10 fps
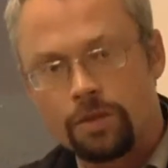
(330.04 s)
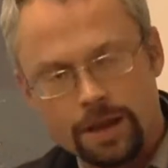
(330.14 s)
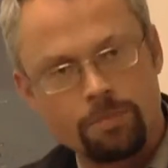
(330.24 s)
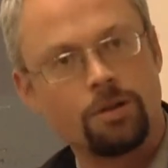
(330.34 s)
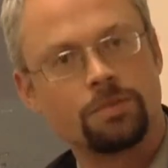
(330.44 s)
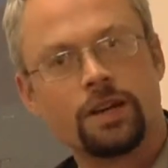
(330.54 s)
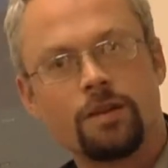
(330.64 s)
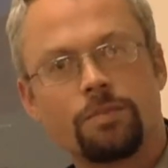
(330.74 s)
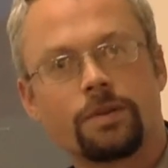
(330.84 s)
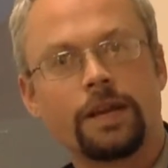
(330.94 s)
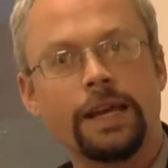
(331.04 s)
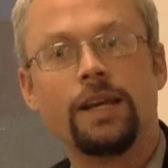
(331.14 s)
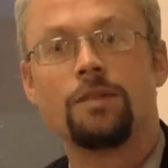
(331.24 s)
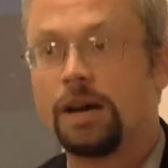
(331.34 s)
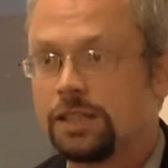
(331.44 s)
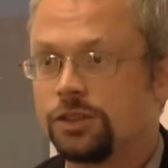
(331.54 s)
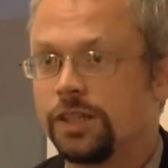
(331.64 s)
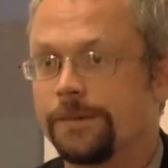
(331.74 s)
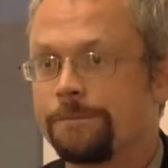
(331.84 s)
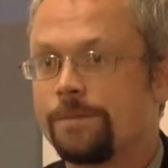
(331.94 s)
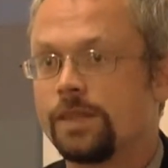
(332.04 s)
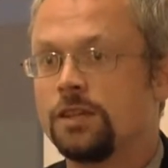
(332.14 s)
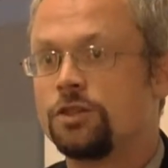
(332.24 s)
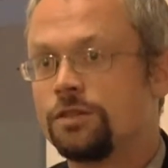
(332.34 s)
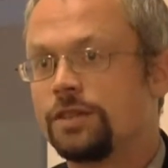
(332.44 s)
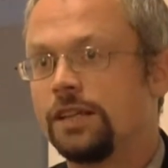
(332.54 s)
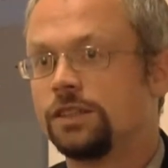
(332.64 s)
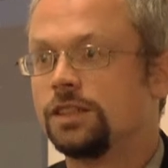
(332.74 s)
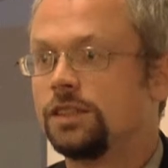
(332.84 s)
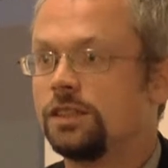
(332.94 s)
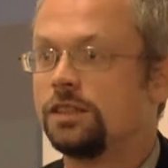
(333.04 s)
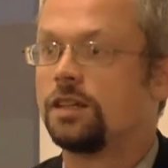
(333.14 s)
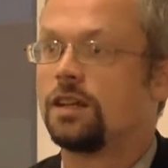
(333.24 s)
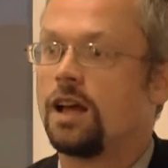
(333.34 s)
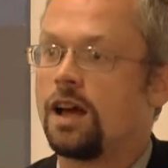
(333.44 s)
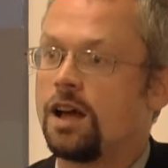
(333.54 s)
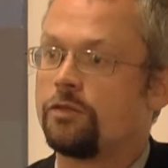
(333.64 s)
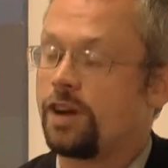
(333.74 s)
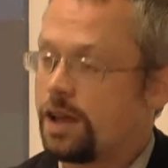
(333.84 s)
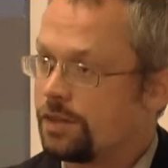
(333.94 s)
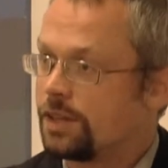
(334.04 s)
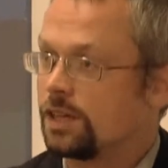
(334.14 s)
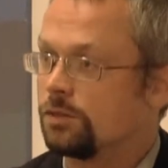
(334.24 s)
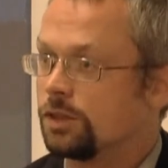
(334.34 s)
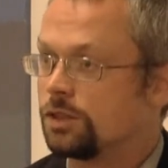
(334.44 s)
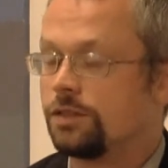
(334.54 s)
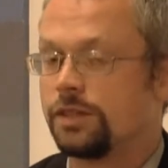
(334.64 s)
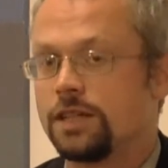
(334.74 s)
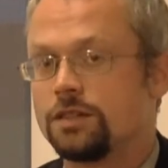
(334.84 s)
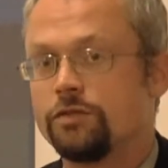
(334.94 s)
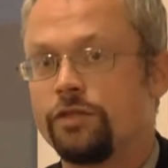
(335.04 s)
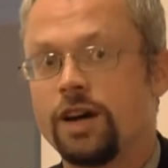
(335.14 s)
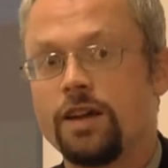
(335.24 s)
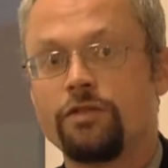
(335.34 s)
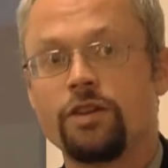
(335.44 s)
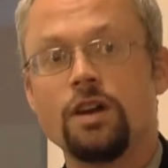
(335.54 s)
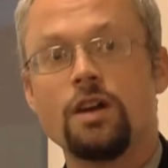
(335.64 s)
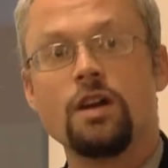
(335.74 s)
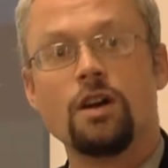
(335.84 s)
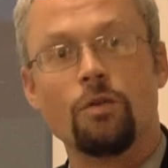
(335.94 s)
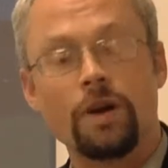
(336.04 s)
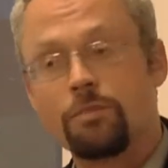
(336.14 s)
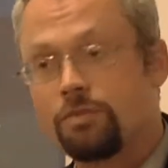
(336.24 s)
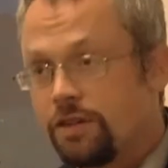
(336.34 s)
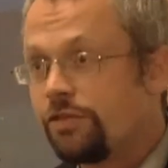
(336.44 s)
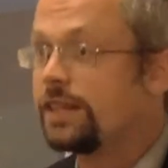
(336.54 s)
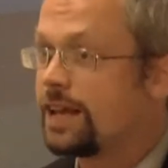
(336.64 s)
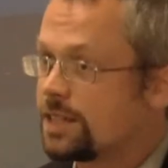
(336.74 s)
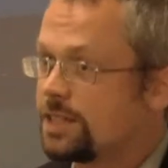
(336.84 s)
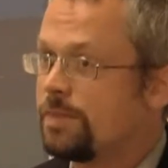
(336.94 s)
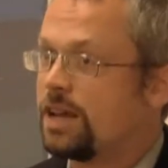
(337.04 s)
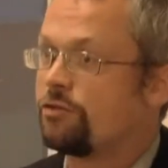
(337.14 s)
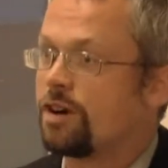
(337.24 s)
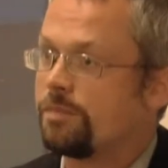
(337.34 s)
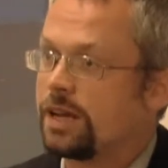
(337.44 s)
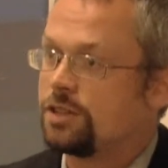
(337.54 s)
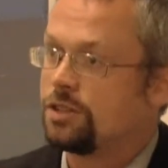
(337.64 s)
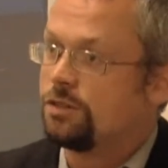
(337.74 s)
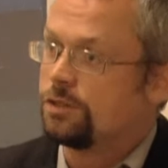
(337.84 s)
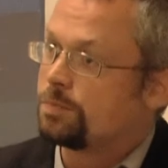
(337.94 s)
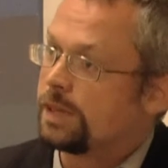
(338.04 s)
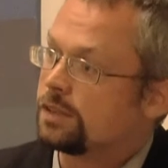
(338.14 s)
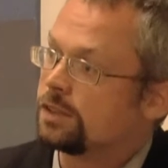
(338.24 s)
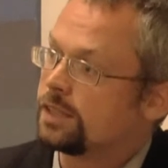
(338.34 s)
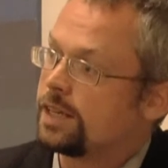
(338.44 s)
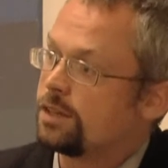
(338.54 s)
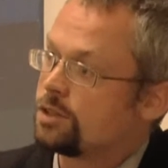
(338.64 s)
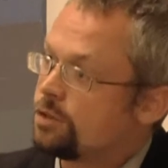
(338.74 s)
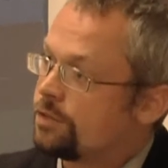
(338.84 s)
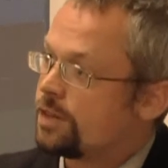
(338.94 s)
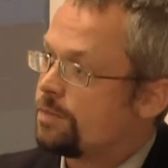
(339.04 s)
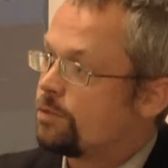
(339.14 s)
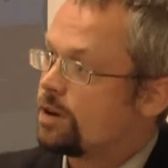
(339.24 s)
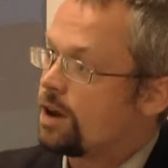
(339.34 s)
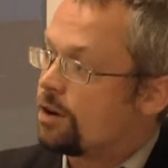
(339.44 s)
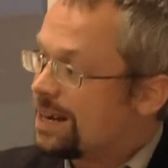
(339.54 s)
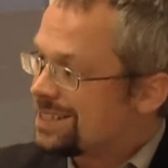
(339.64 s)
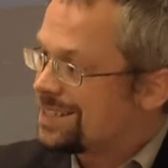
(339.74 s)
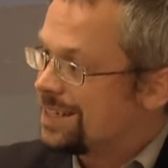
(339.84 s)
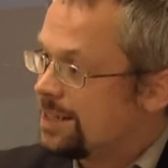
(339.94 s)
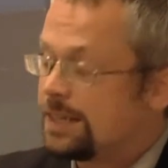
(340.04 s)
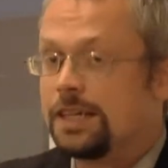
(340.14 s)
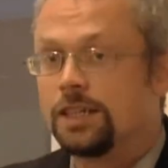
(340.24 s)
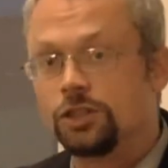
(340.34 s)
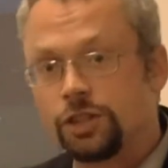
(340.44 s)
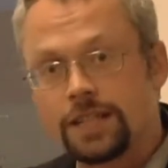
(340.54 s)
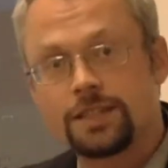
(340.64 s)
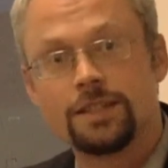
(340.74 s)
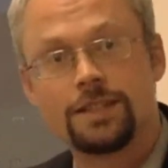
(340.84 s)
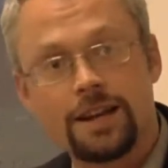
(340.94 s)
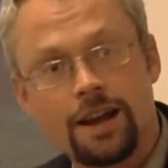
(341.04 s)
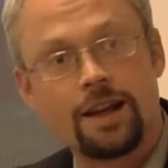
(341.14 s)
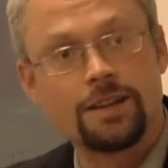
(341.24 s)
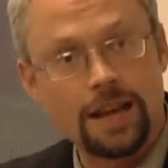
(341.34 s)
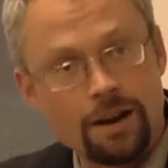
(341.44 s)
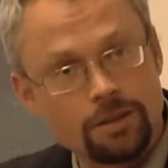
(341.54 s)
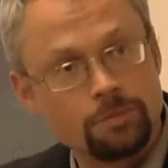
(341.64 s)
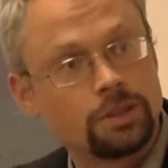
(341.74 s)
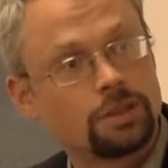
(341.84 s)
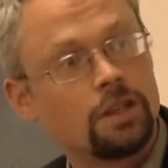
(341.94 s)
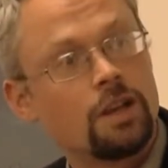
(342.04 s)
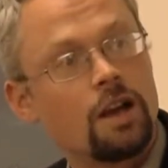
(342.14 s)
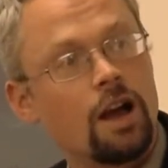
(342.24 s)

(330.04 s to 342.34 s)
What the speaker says: they popped up in Basra in 2005, I think it was, 2005, when briefly they actually made front page news because two of them were arrested dressed as Arabs